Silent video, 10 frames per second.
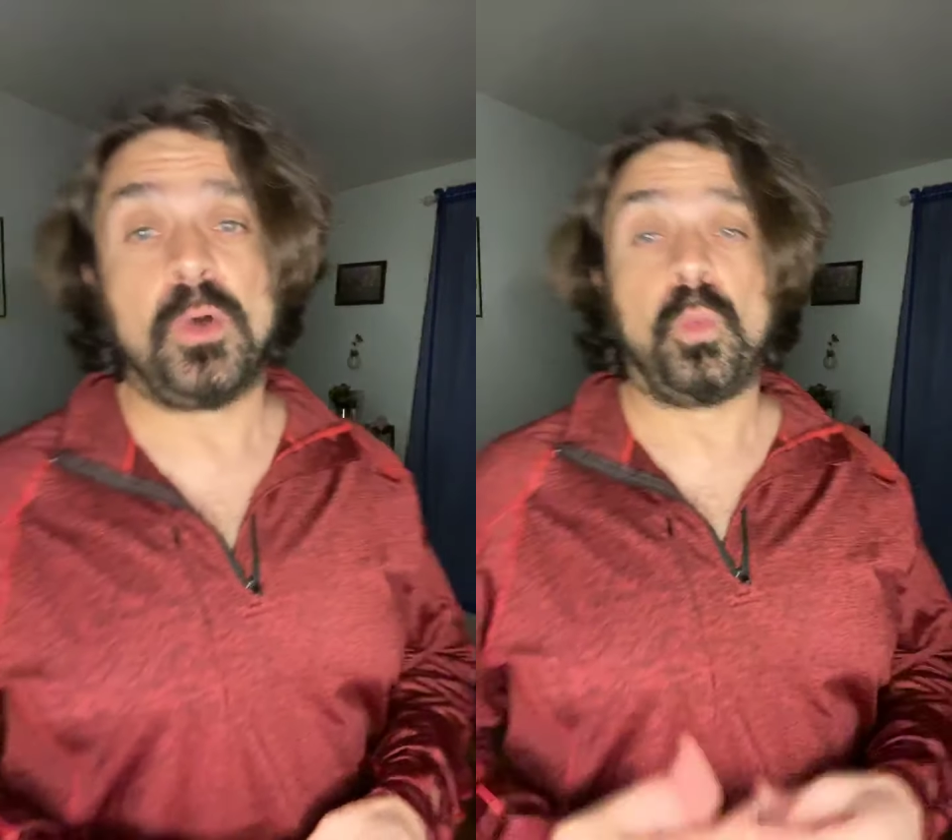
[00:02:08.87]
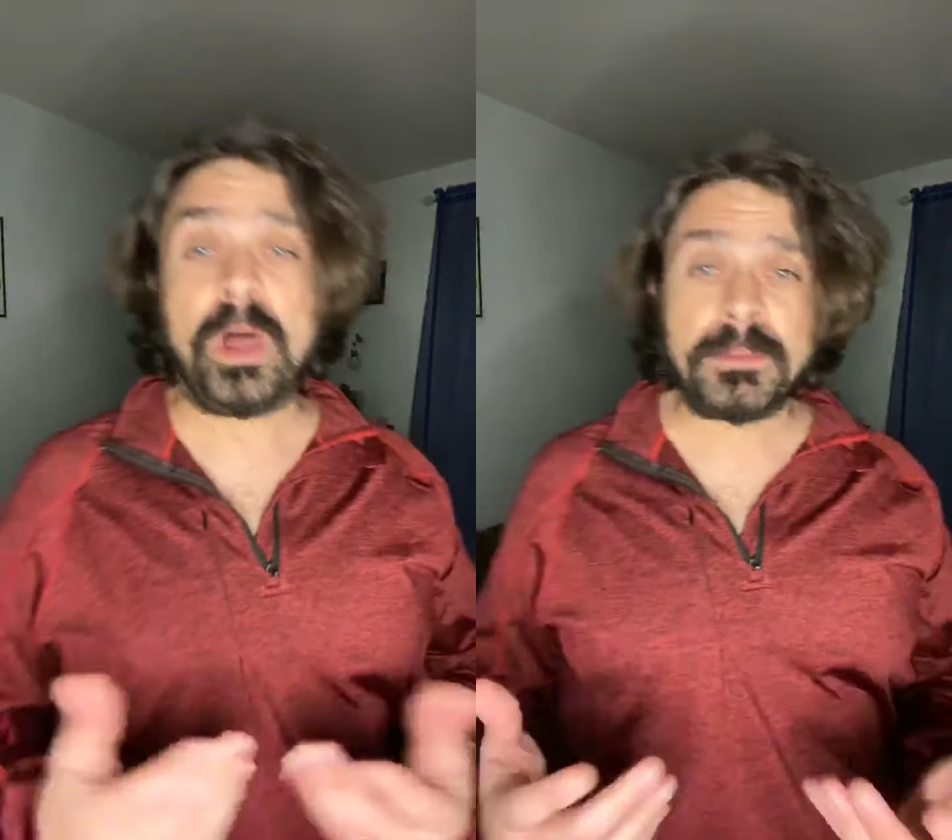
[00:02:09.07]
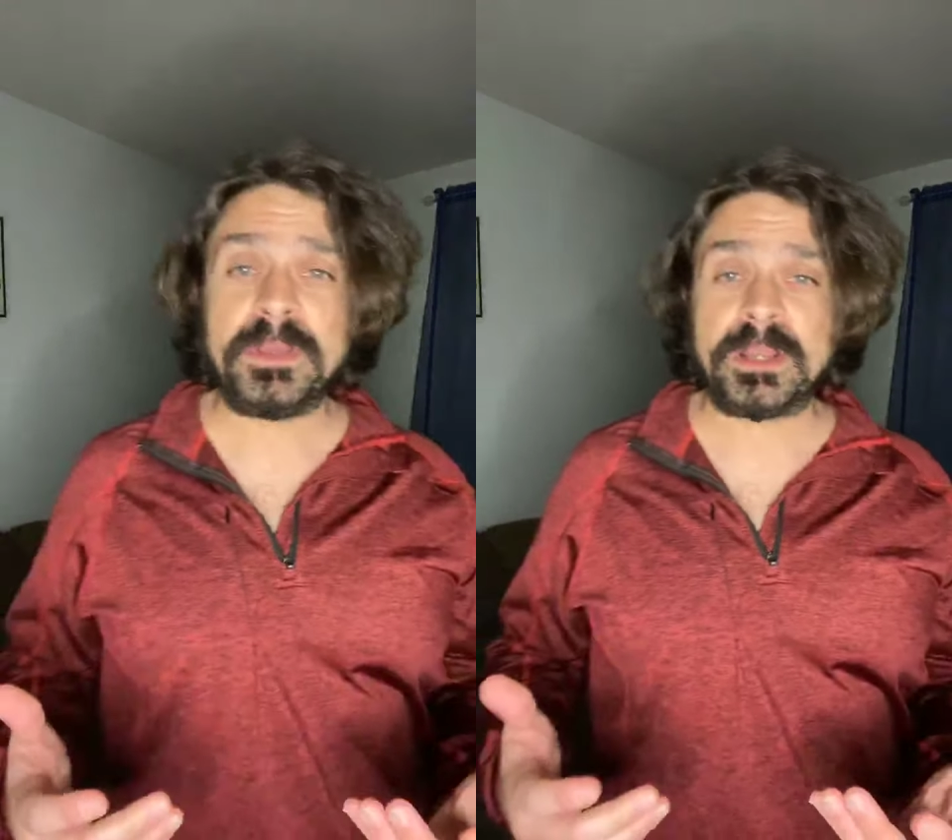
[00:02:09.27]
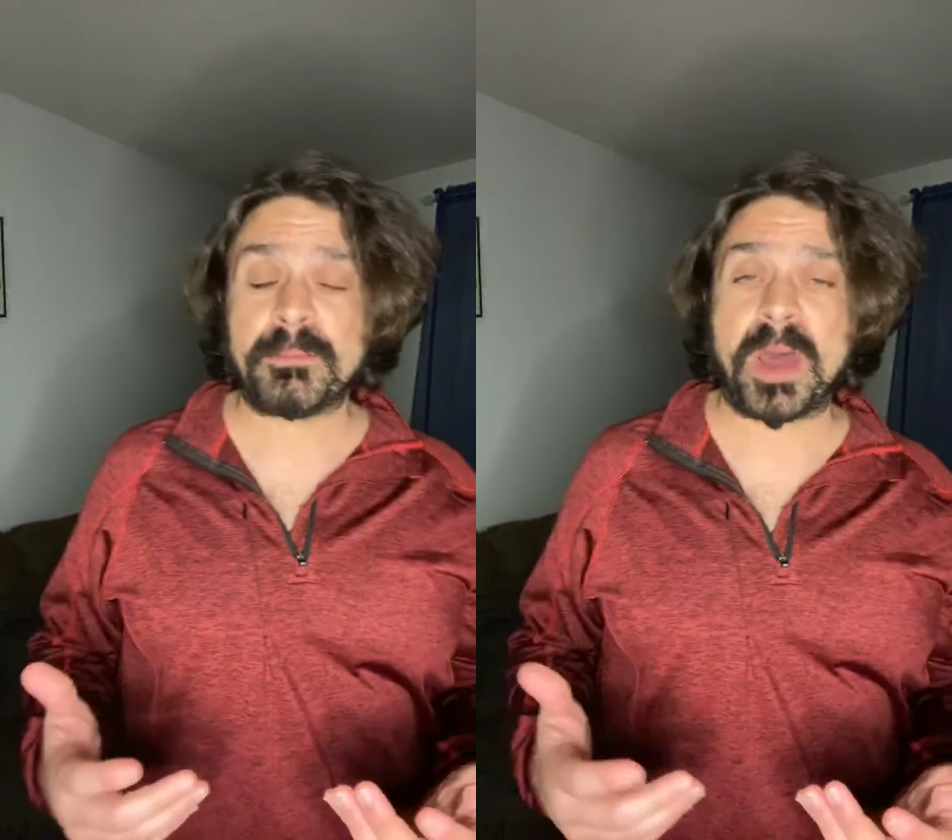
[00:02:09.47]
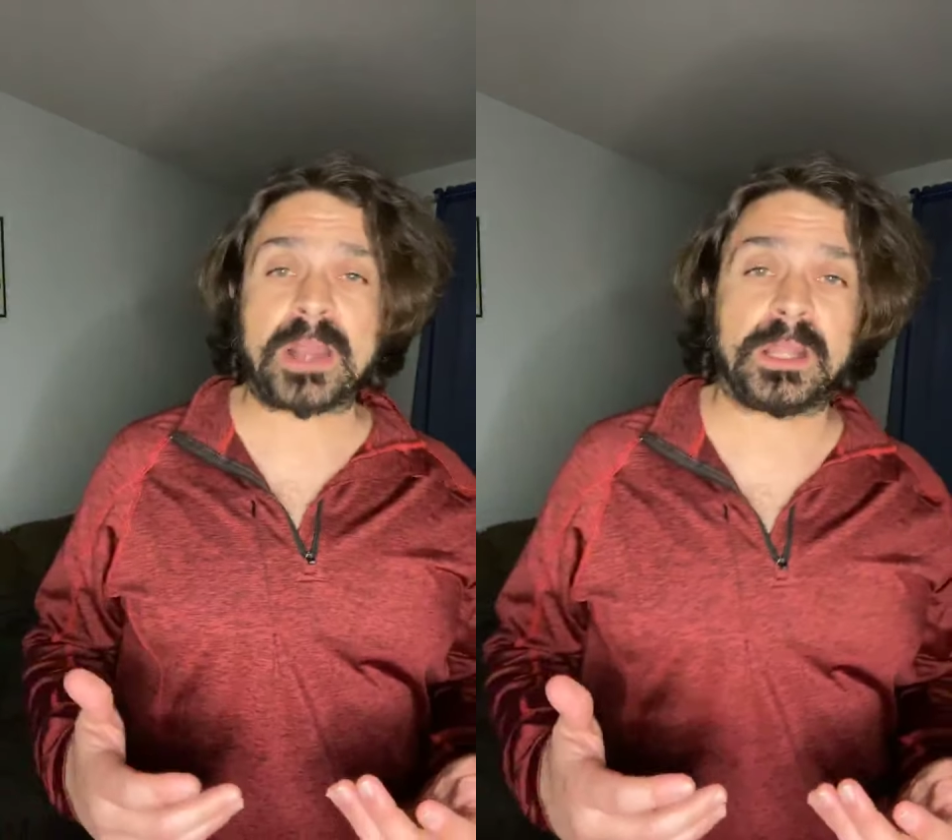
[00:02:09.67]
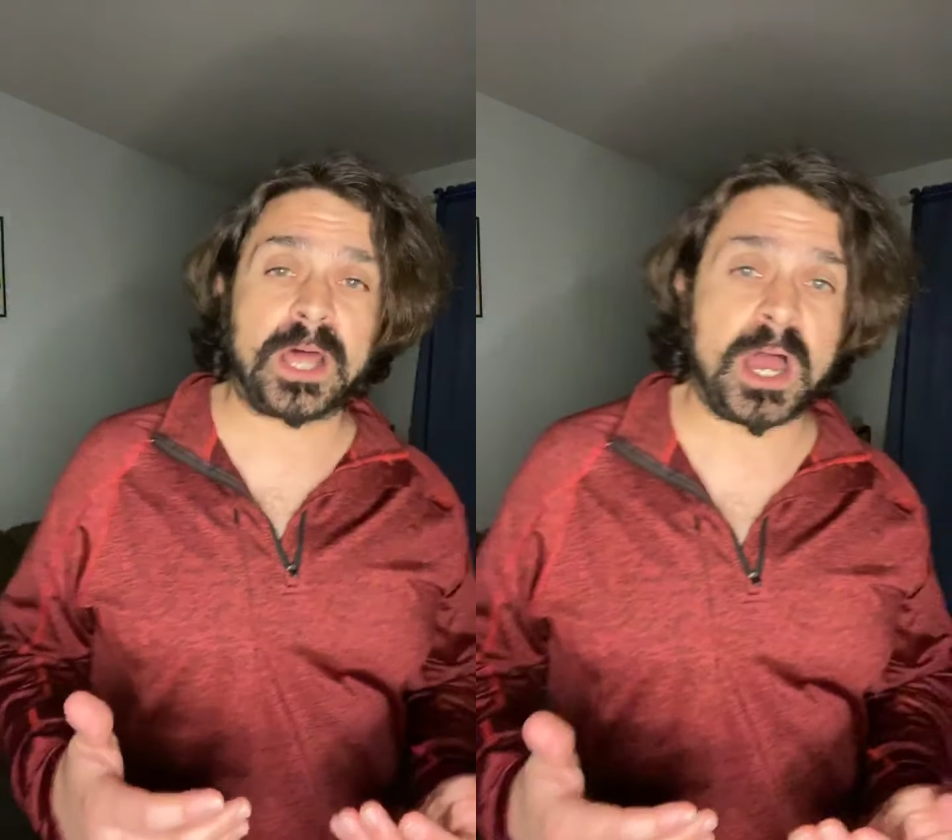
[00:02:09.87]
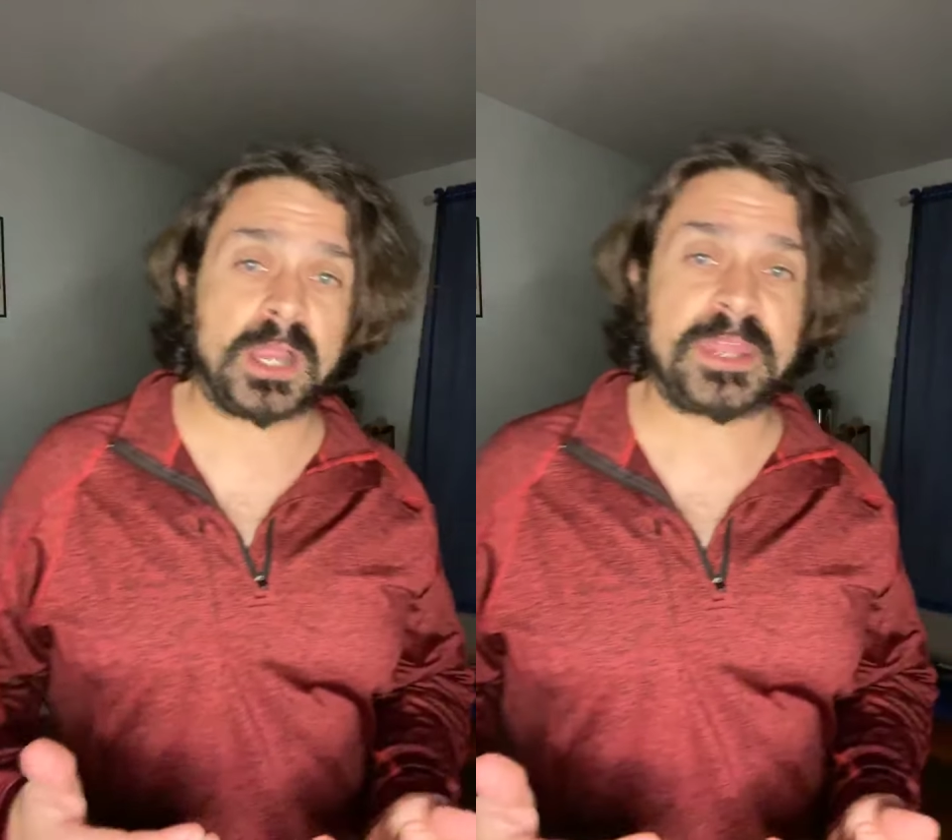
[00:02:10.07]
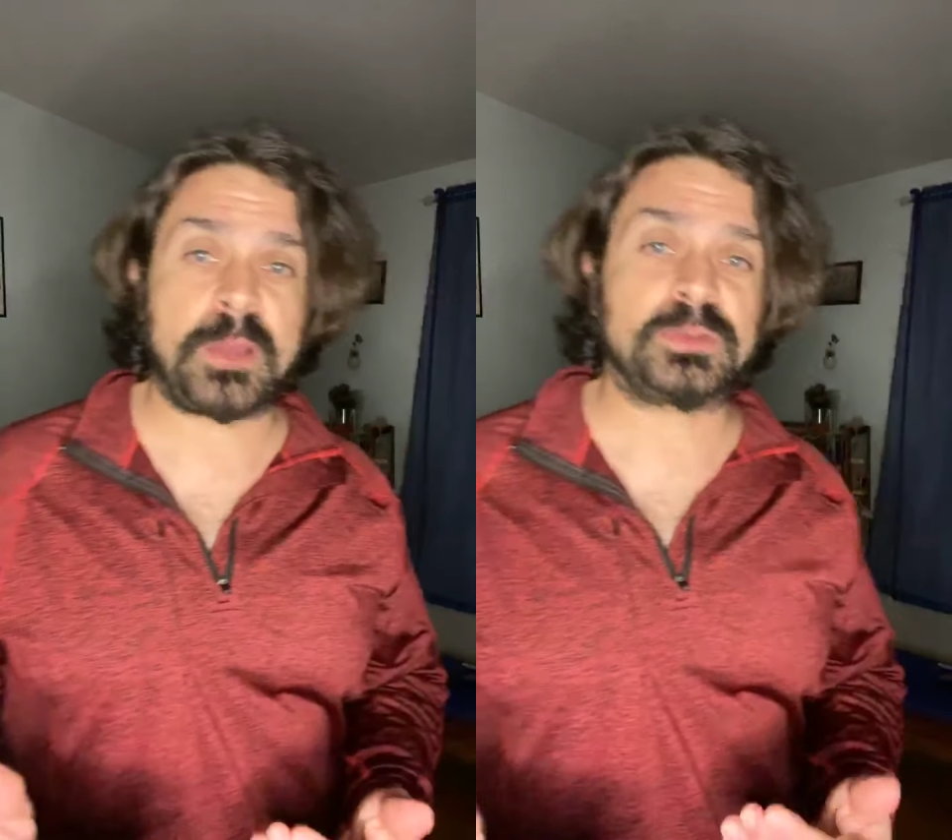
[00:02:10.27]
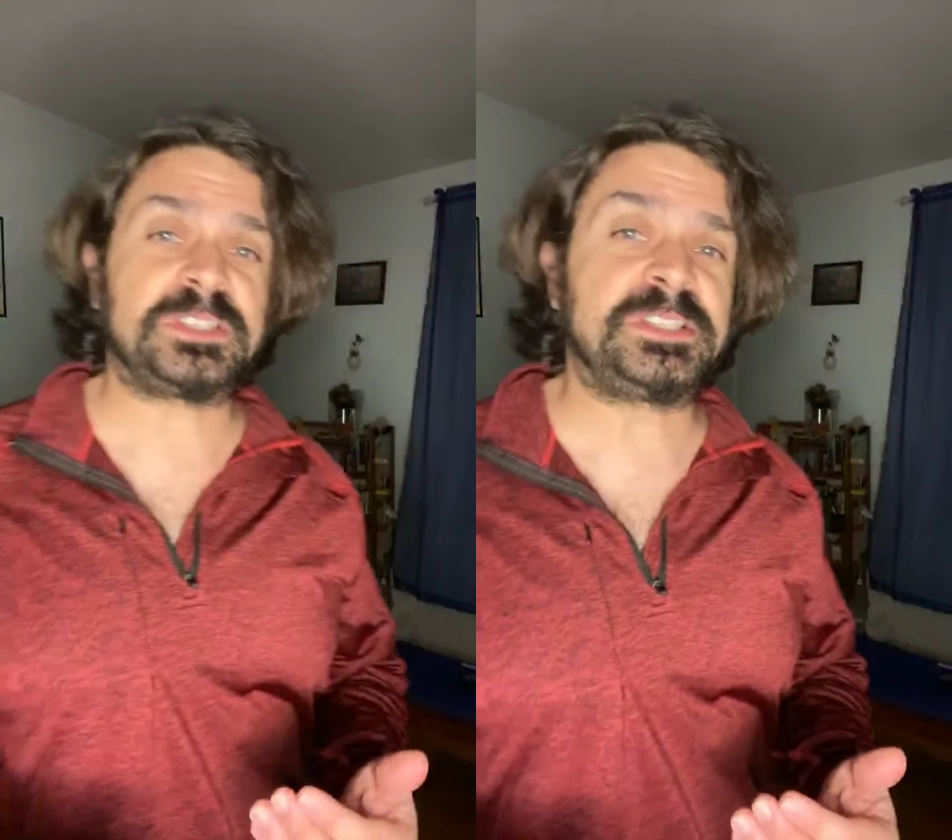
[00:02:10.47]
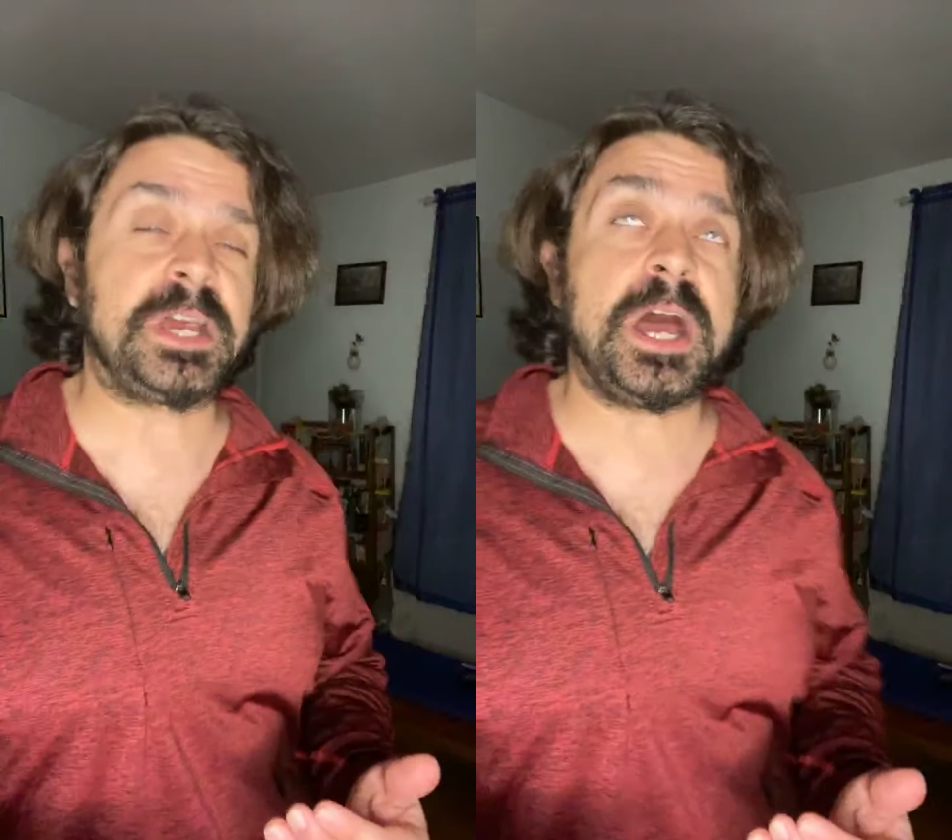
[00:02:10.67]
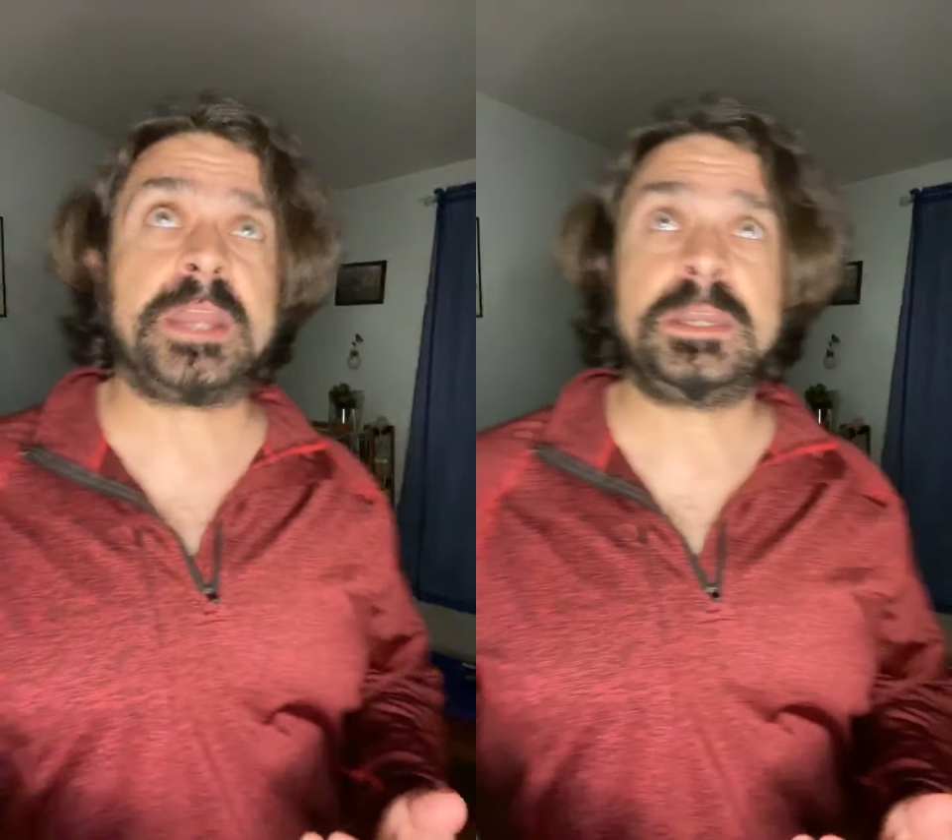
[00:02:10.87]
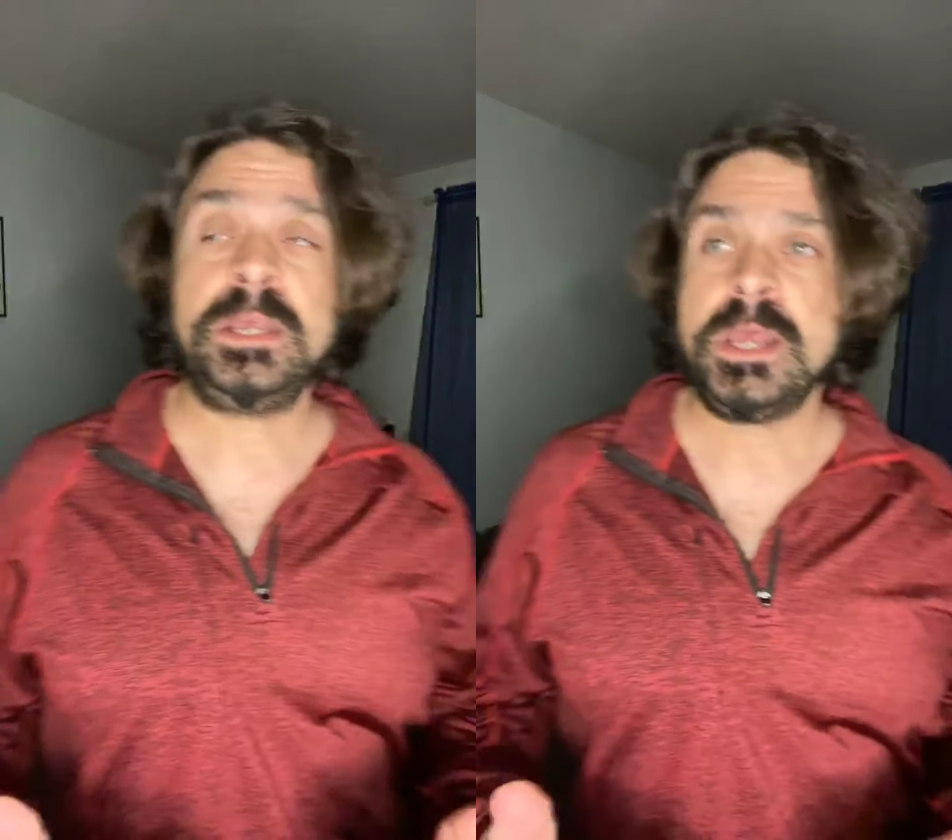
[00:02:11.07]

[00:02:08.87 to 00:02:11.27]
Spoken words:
1-minute monologue that was done